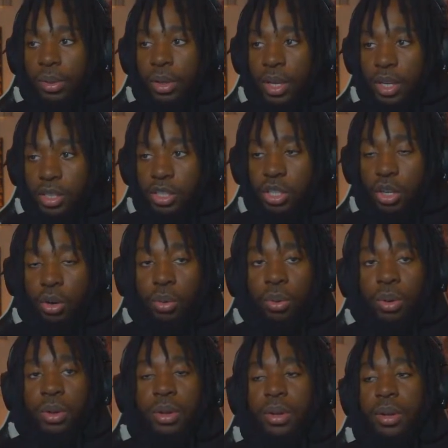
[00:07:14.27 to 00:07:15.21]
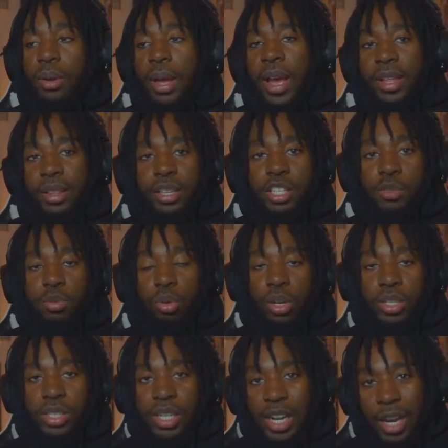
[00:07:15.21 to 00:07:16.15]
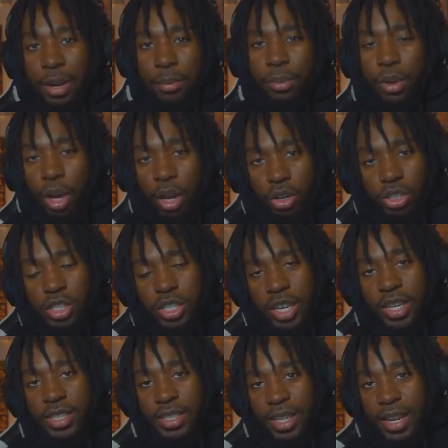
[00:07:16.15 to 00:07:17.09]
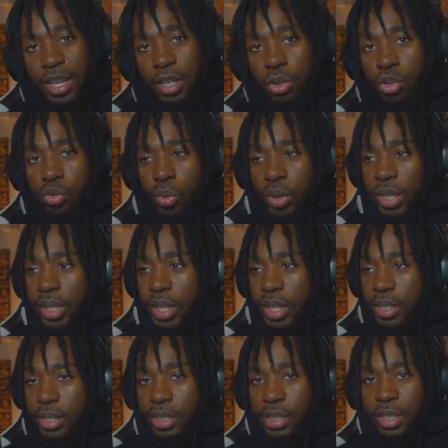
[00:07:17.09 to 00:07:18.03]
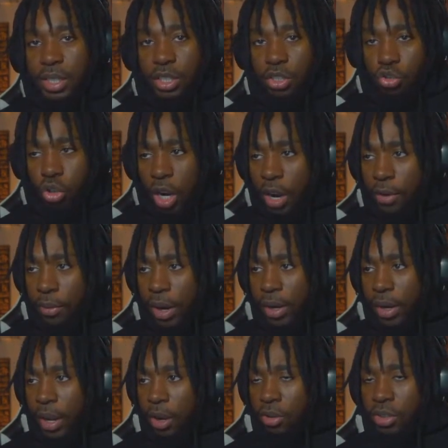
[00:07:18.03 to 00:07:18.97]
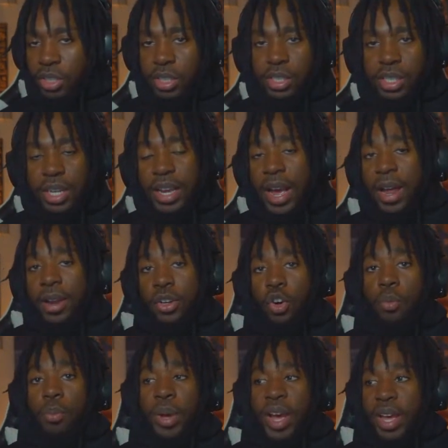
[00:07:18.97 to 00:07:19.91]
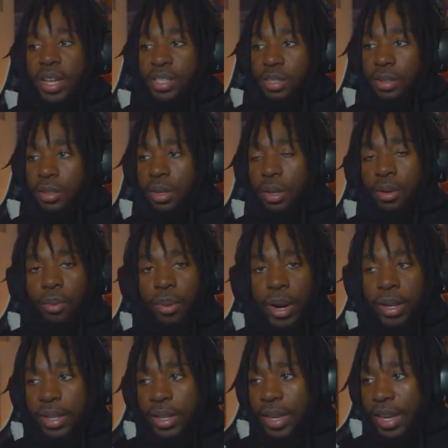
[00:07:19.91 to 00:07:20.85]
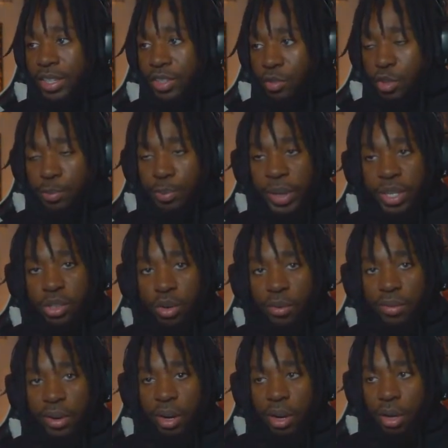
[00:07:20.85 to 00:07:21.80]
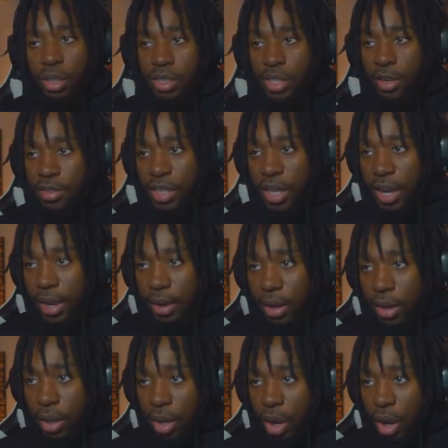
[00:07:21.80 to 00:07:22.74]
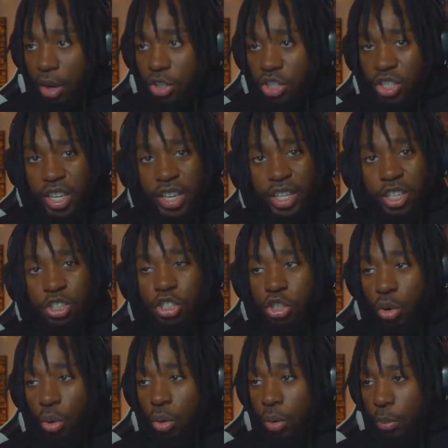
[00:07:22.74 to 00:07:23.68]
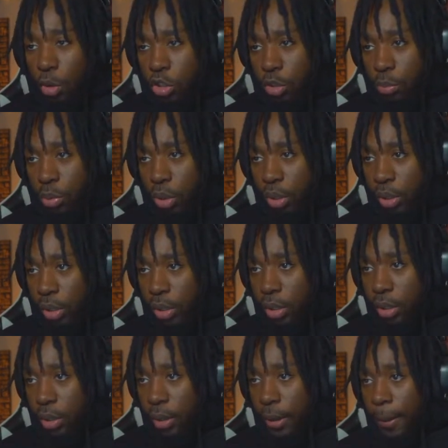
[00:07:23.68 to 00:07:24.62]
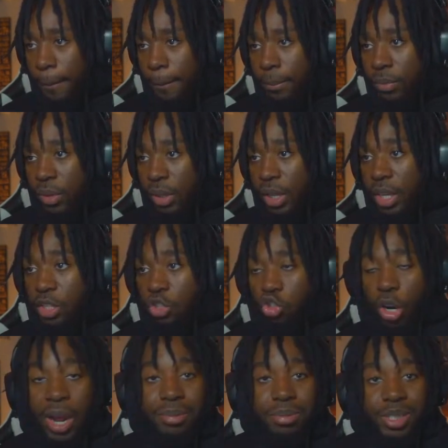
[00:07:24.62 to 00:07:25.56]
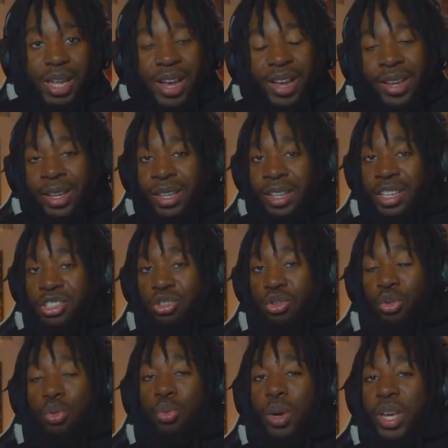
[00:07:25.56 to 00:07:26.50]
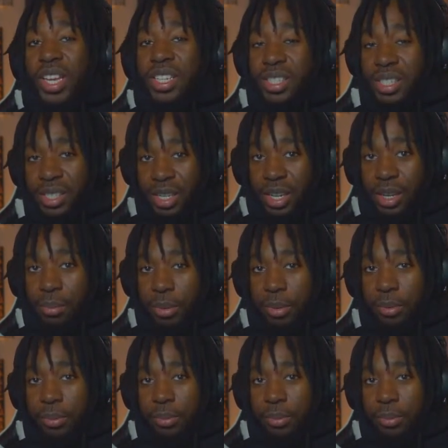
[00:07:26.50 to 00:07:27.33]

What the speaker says: And so at this point in time, understand his angles when he gets into his drive right now. Since he got no passing, right? He got some space over here on his left side. Understand his shoulder, most importantly. He drops that and gets through Wiggins' hip.